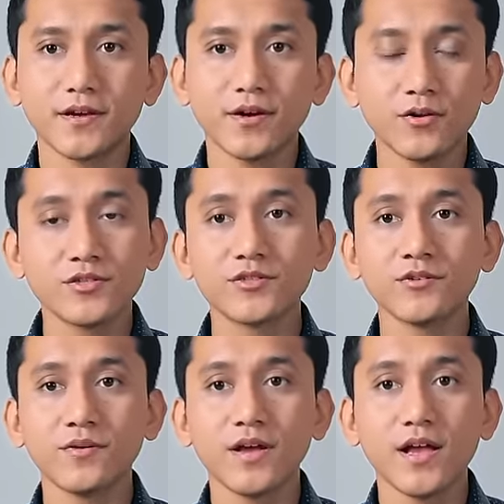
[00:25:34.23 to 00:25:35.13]

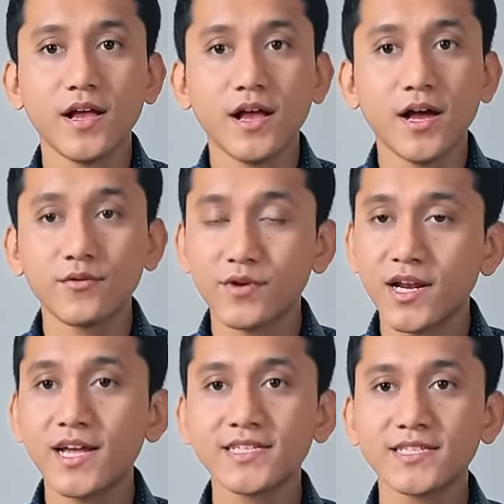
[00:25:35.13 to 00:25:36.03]
Also, I
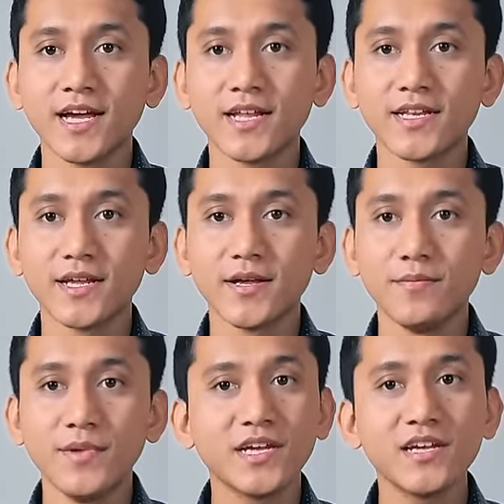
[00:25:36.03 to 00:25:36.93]
realized that
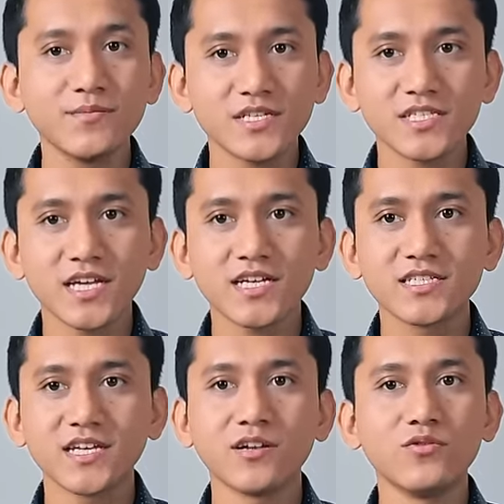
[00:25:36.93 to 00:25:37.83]
making
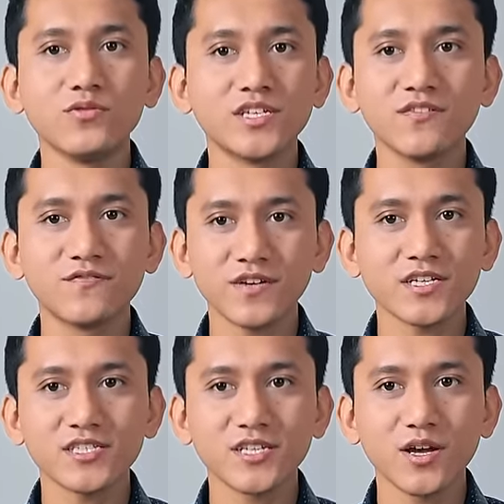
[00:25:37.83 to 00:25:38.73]
mistakes and losing
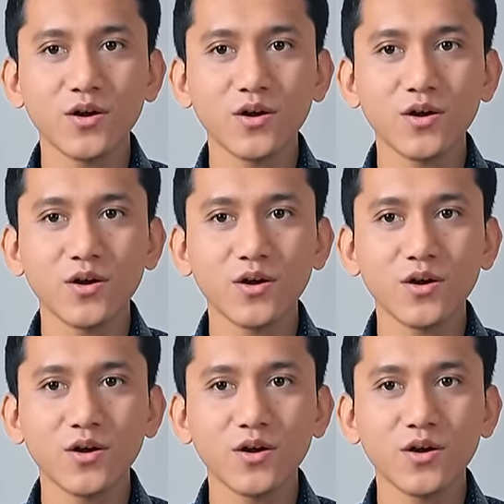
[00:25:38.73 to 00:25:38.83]
face